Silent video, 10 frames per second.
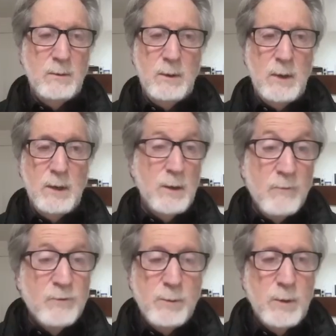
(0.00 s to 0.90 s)

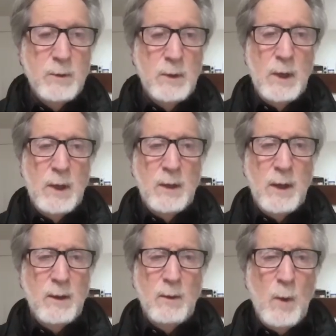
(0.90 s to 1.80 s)
uncomfortable.
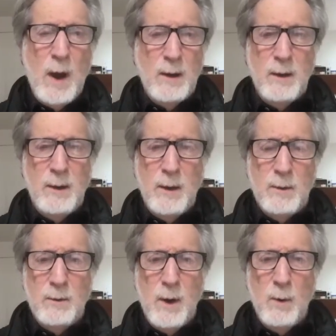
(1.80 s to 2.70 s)
Like, why,
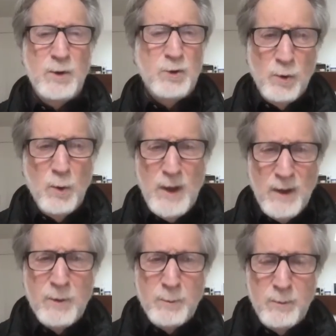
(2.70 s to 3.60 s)
are we sure we
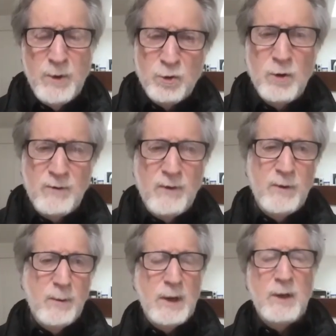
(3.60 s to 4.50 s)
have the permission of
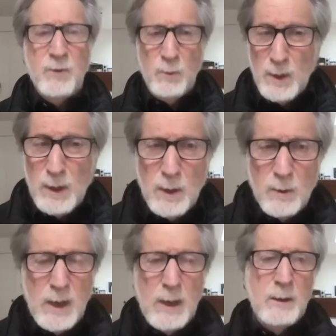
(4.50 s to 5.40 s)
everybody? Is it really
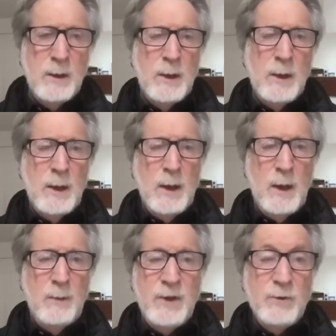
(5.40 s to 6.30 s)
okay?
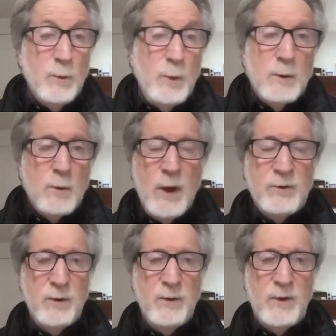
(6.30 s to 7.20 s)
These are real
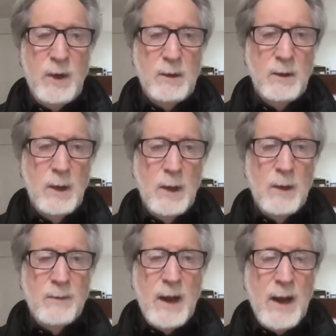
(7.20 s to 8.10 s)
questions, and
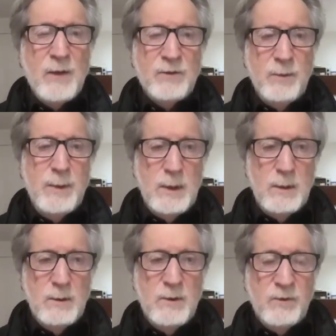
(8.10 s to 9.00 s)
that has to
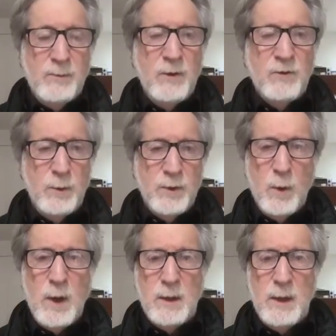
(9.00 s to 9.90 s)
be dispensed with
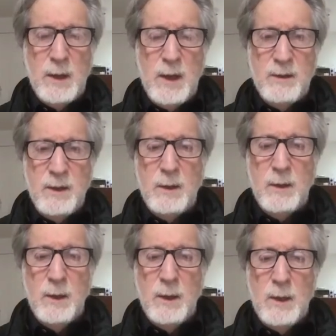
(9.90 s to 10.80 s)
quickly. And I think
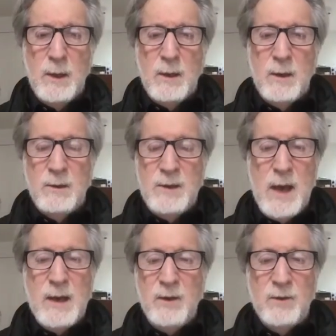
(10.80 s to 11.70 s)

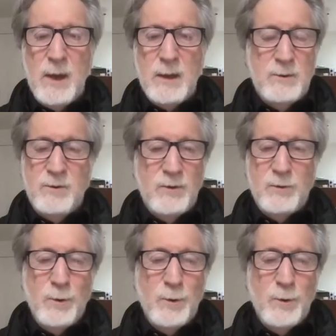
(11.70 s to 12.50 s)
Danny's like just